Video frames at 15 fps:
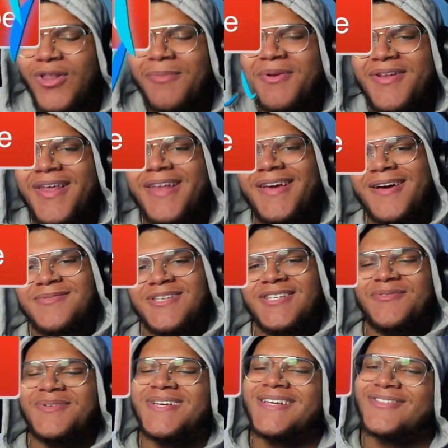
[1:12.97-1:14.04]
Let me know down in the comment
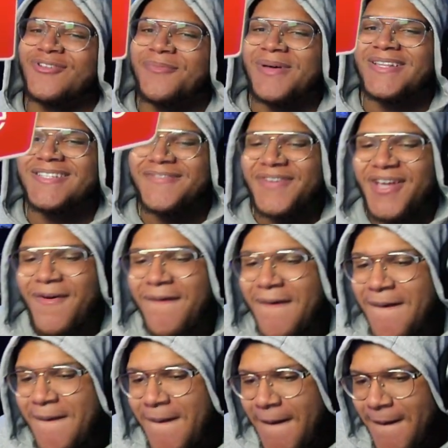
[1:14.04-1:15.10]
section what you guys thought about this video.
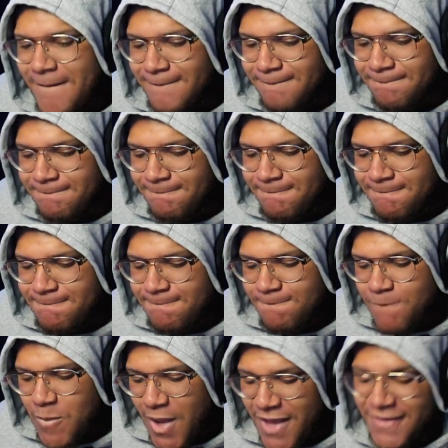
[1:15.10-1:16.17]

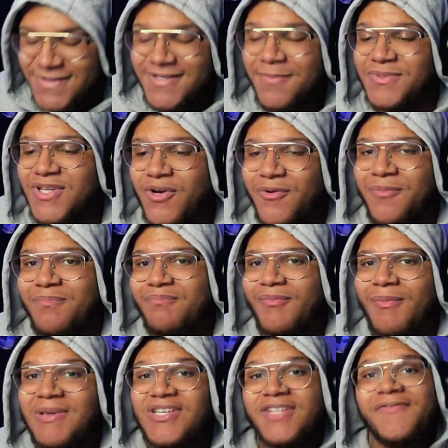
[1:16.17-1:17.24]
In this episode,
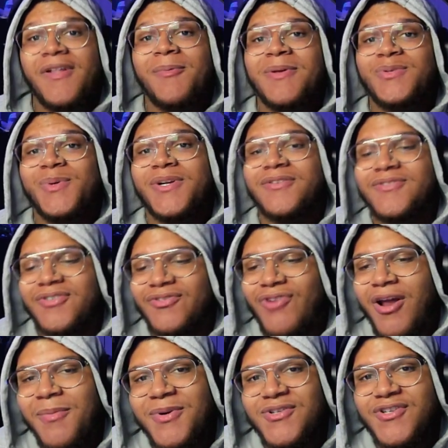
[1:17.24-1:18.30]
make sure to follow my Twitter,
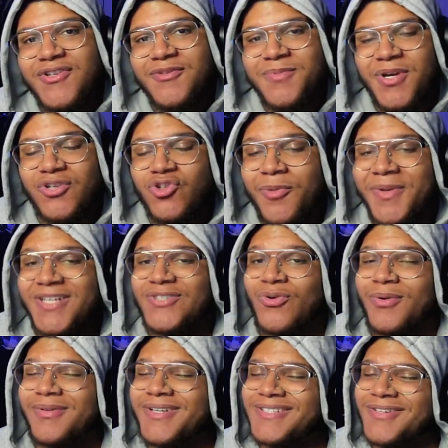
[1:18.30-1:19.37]
subscribe to both YouTube, and join my
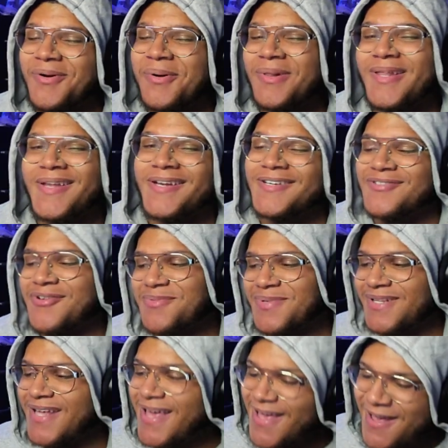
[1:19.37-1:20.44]
Discord. Links are all in the description.
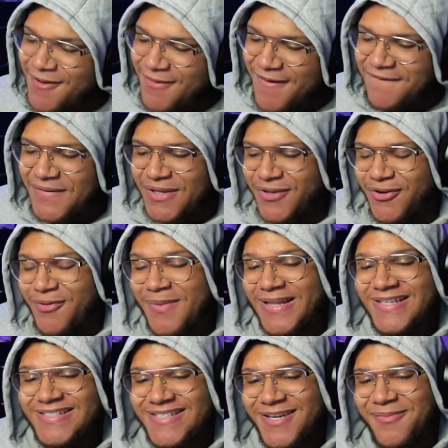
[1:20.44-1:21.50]
Without further ado, man,
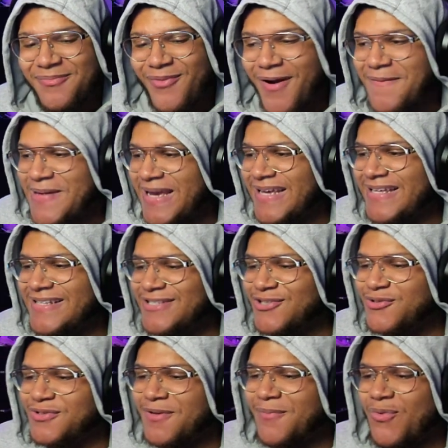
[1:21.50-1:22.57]
let's jump right back
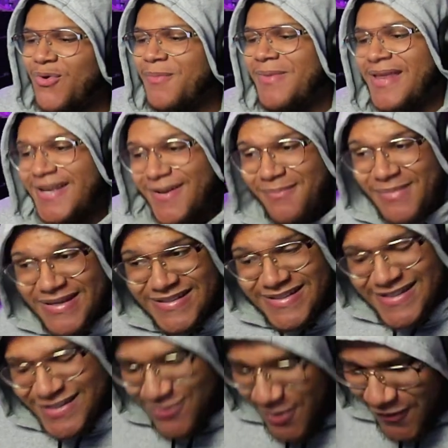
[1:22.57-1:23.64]
into some more Made in Abyss,
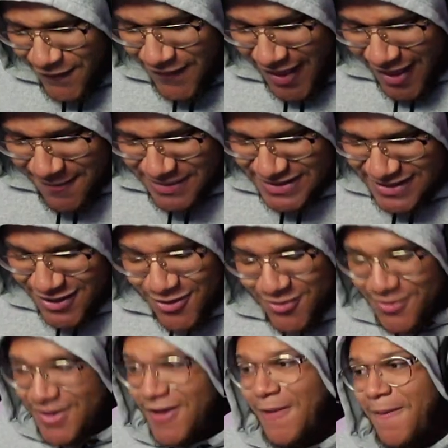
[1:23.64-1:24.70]
the 12th episode.